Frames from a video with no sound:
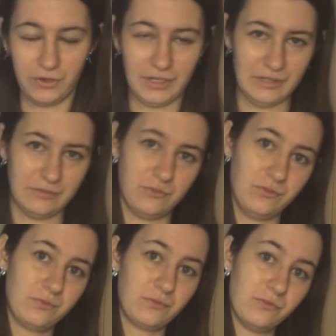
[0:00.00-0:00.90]
funny,
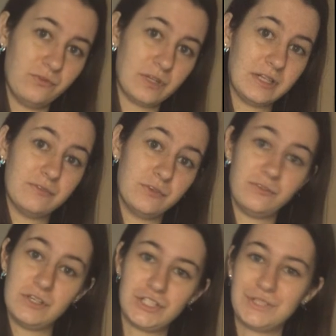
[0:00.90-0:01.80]
clever
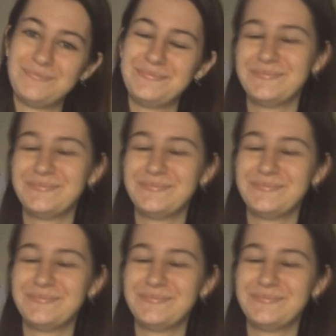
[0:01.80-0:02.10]
fish.